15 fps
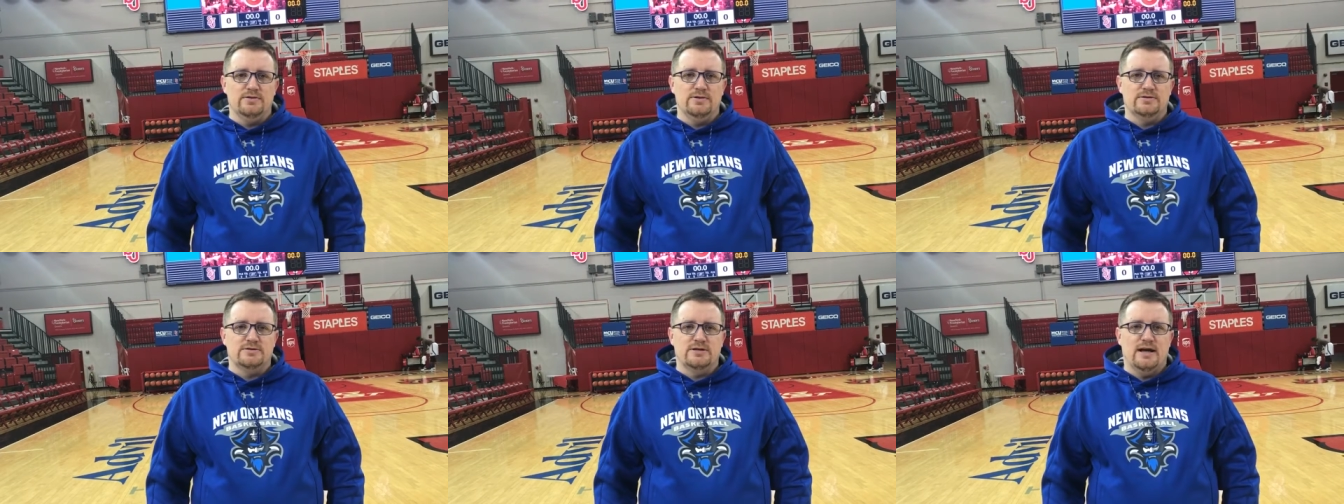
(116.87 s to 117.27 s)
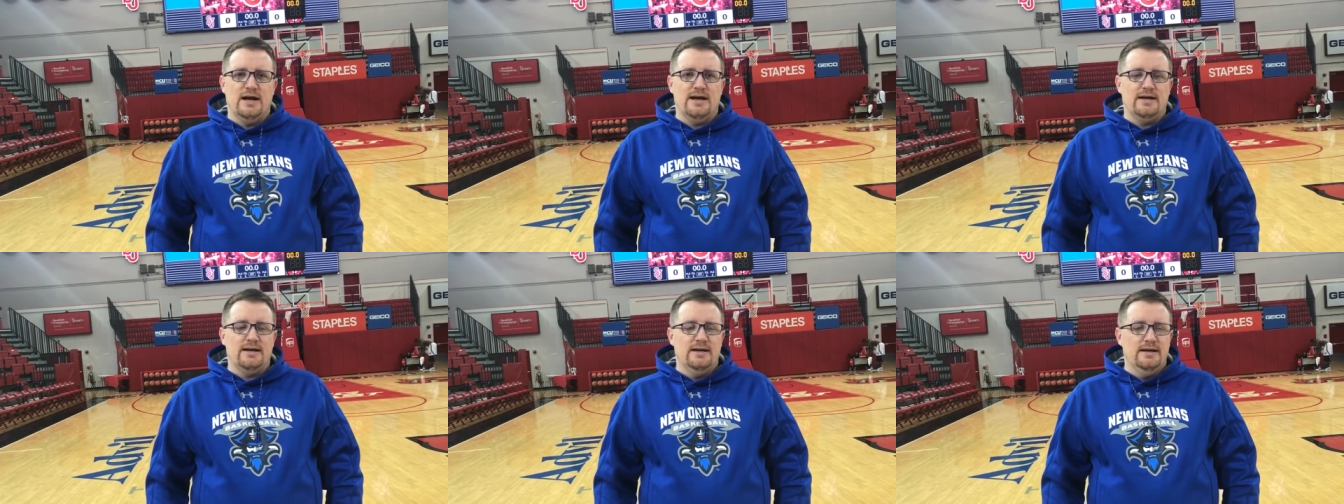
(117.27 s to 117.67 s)
your
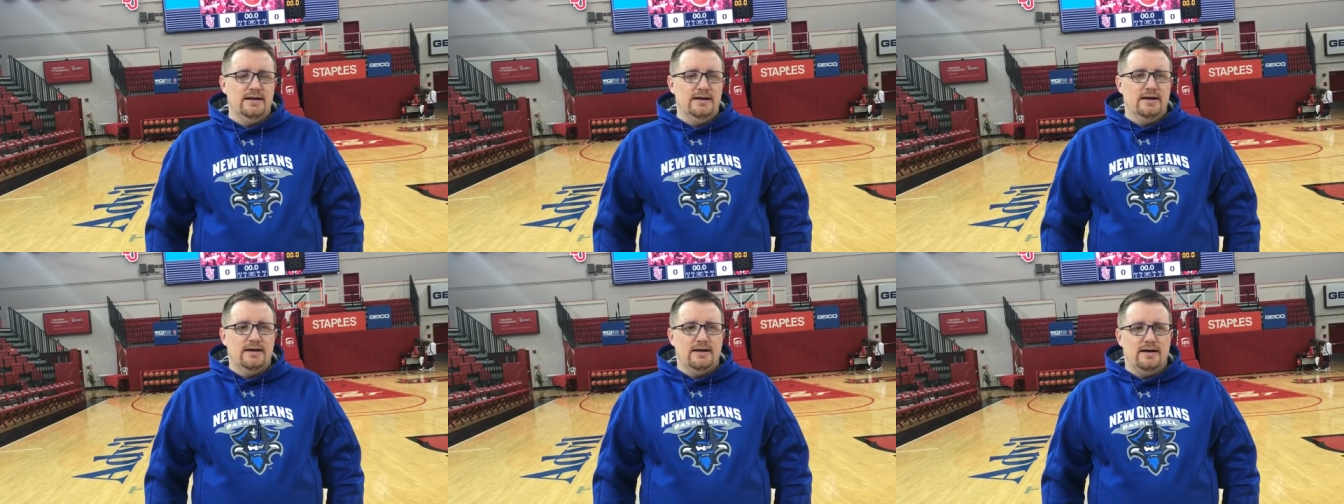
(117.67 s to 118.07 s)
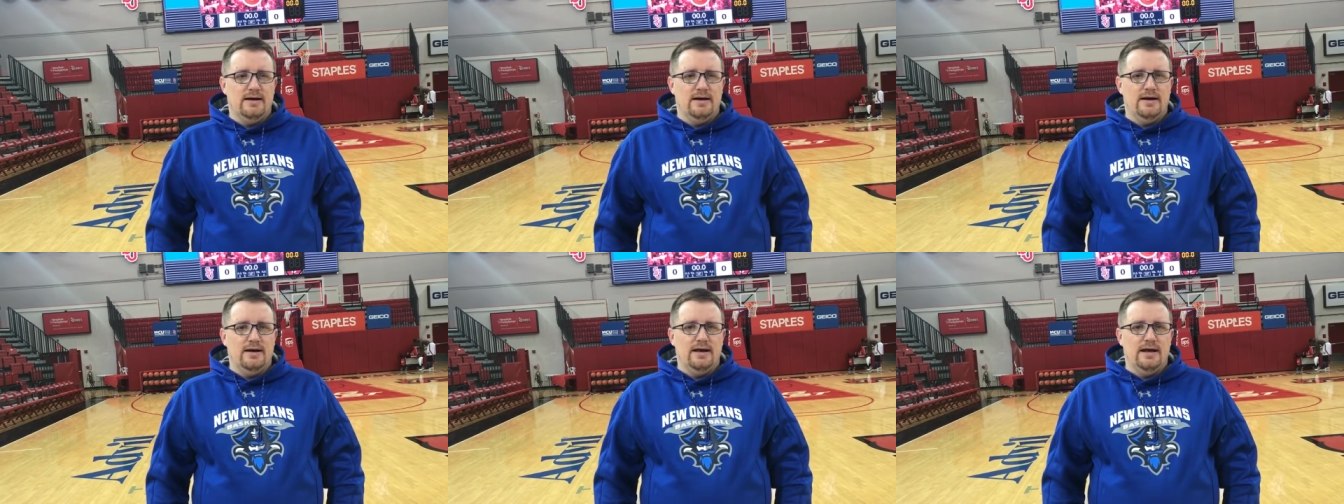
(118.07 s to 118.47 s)
stock
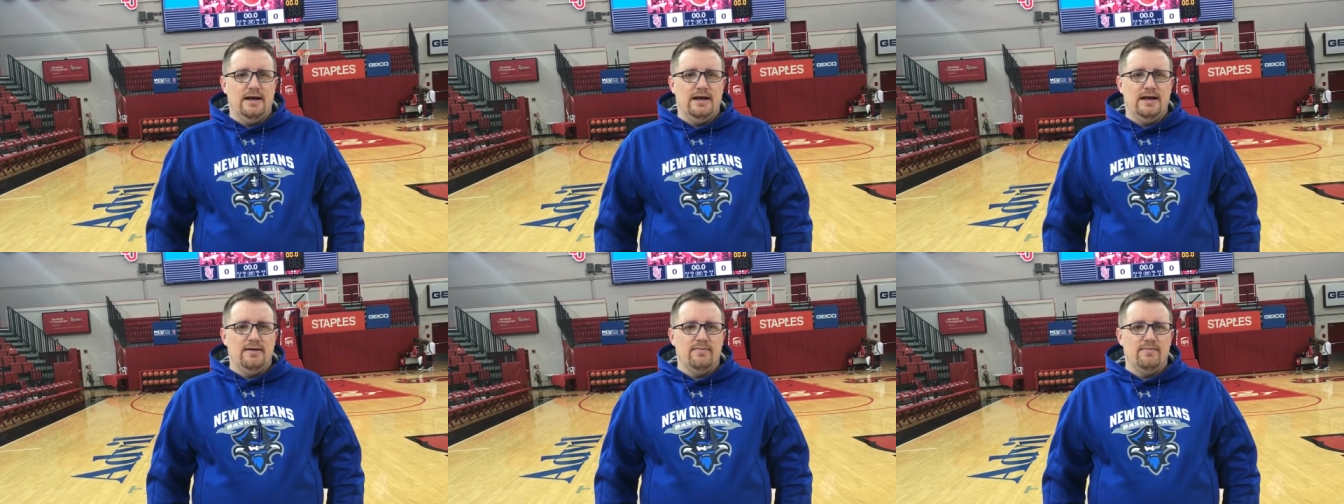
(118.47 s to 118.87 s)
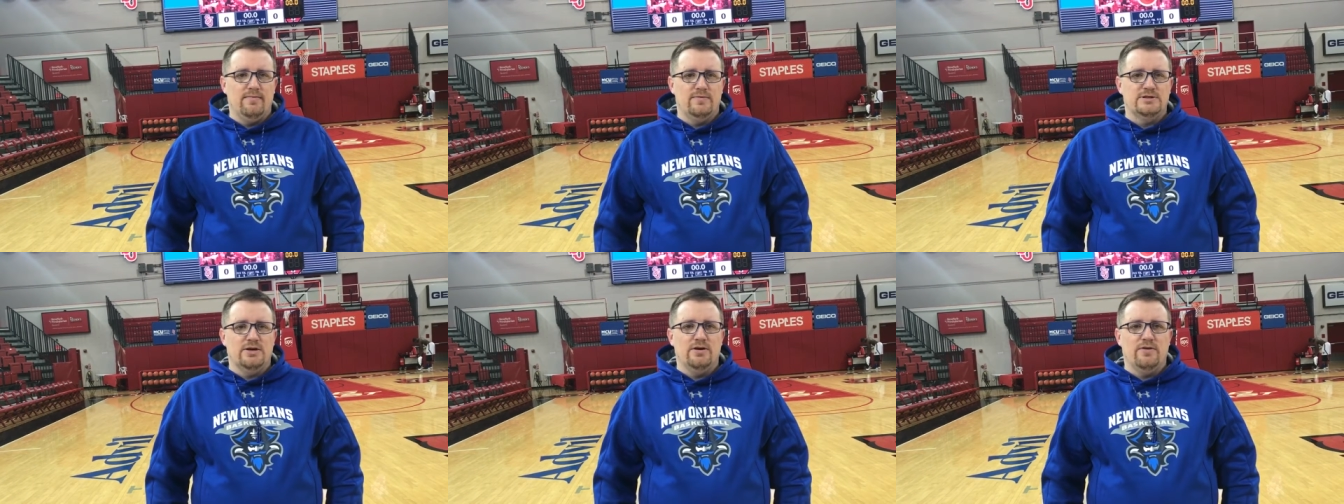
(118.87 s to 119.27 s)
uh, and
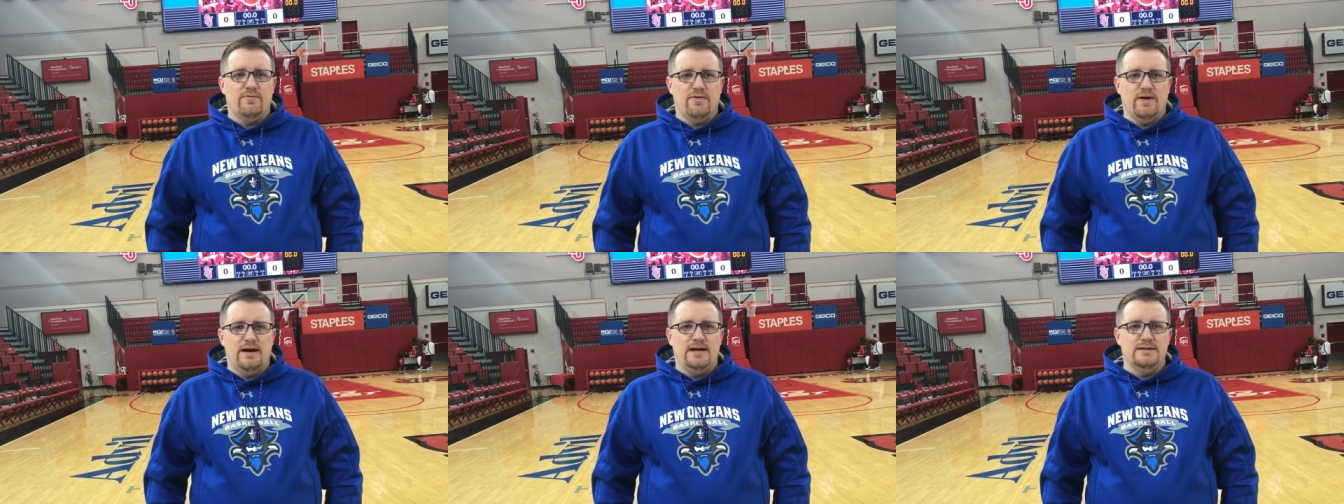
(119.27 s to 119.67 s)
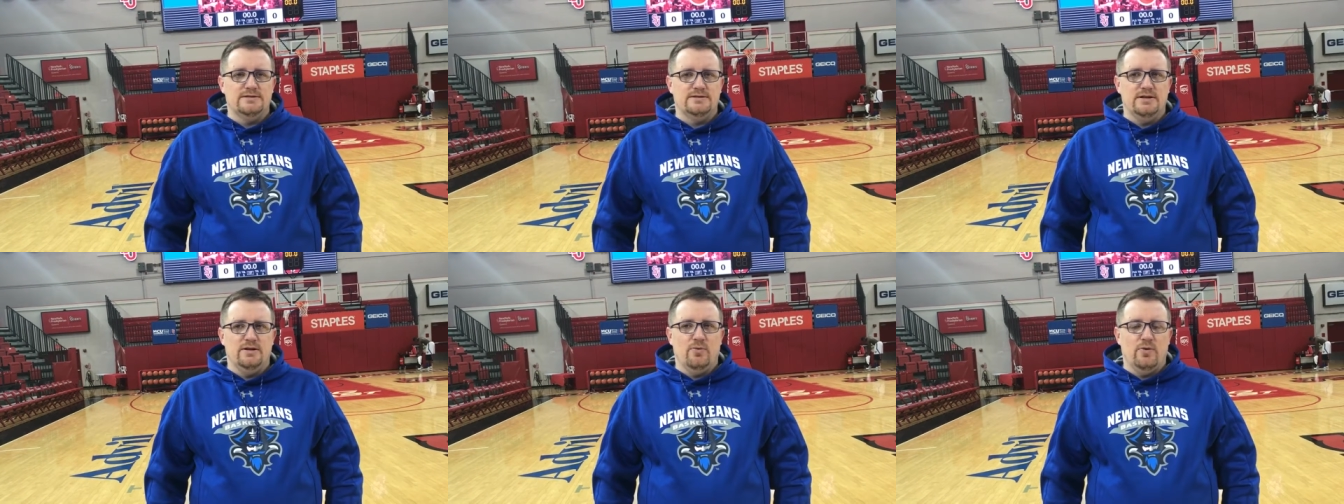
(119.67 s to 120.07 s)
solidifies
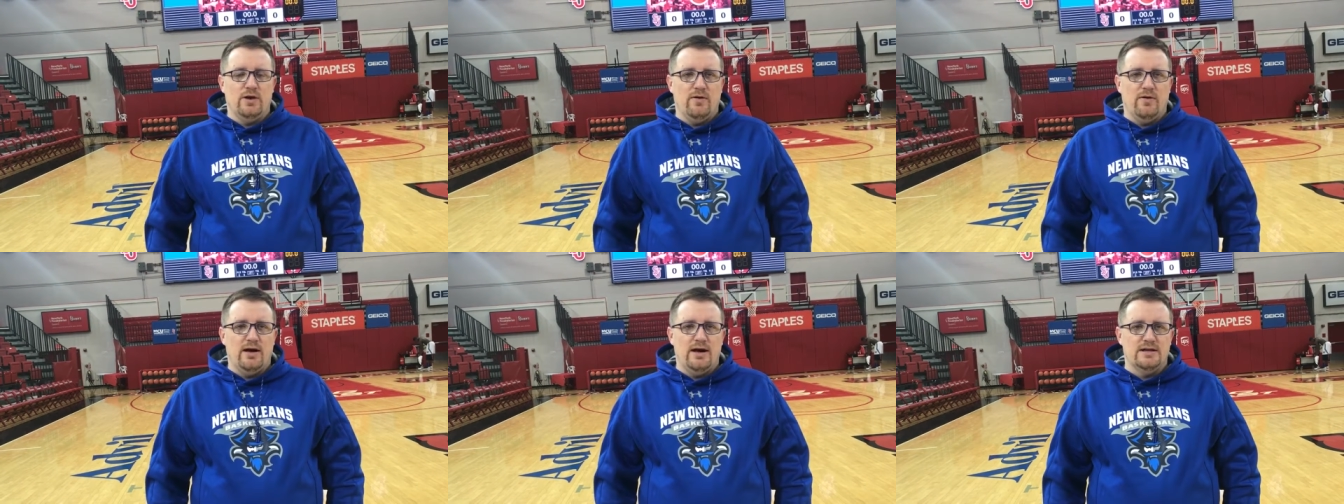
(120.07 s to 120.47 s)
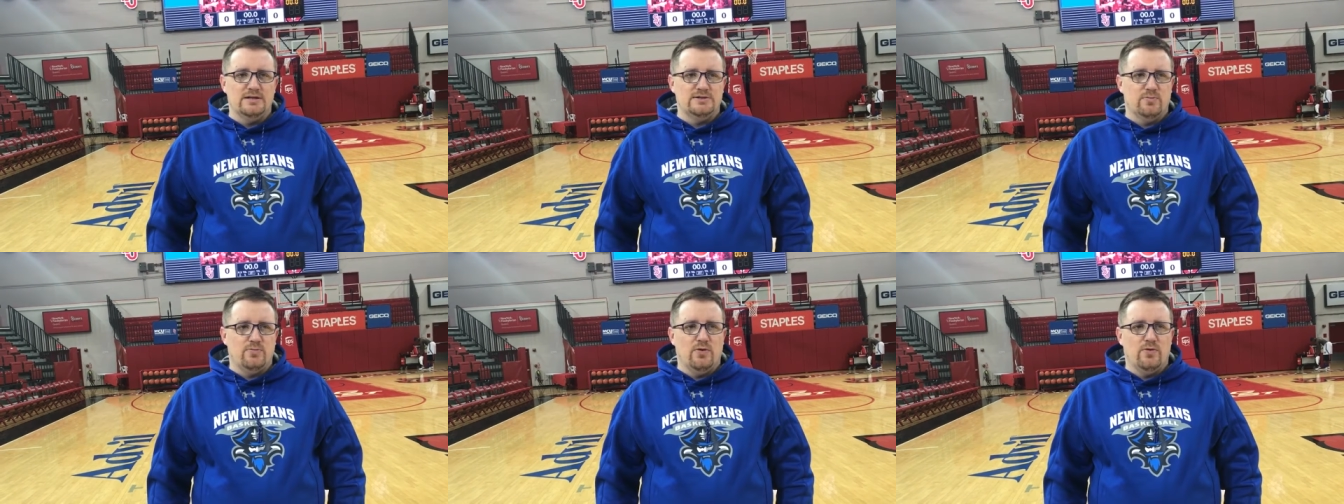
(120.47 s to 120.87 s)
you know where you're at as
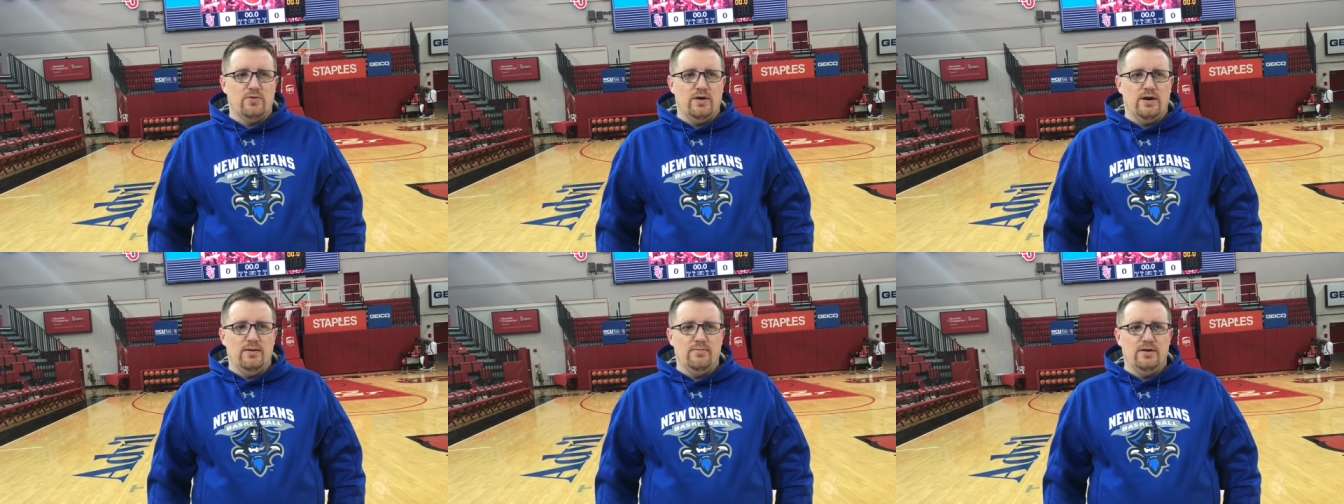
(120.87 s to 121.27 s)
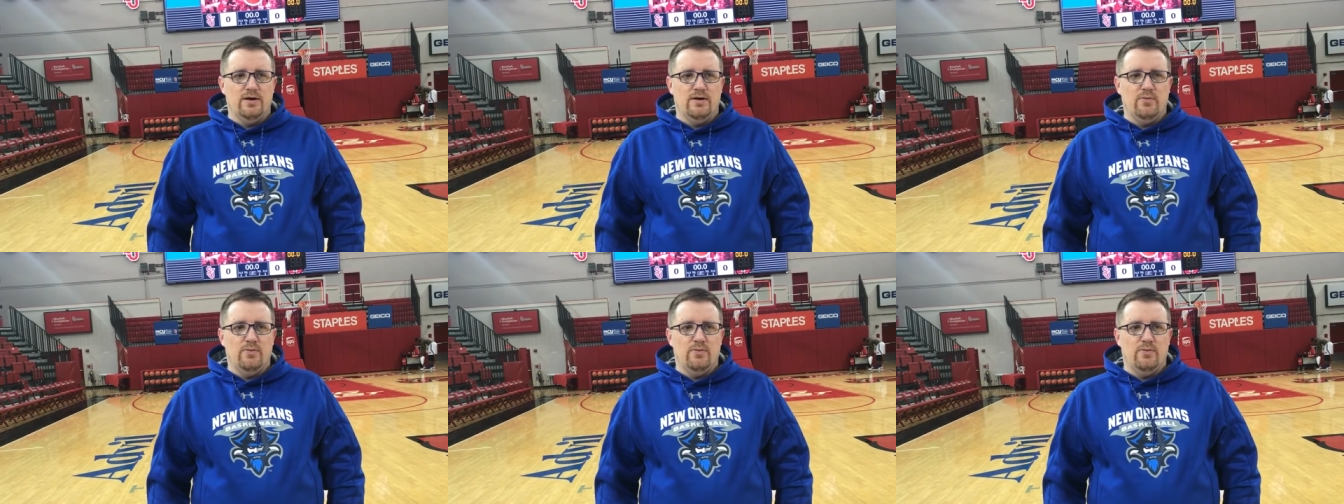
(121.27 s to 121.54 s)
a program. You